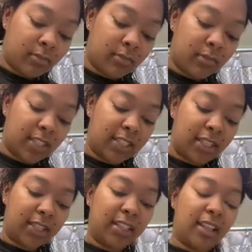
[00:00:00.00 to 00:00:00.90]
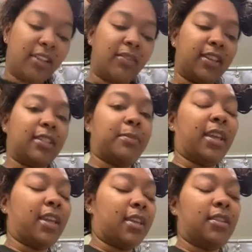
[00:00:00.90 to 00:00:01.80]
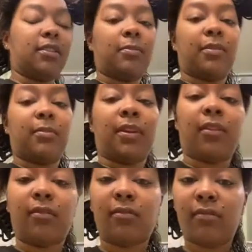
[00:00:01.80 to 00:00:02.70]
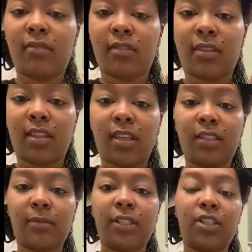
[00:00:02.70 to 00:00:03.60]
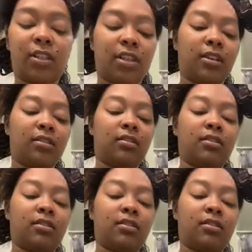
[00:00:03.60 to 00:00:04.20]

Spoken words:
This does kind of expand, so I put about this much in there.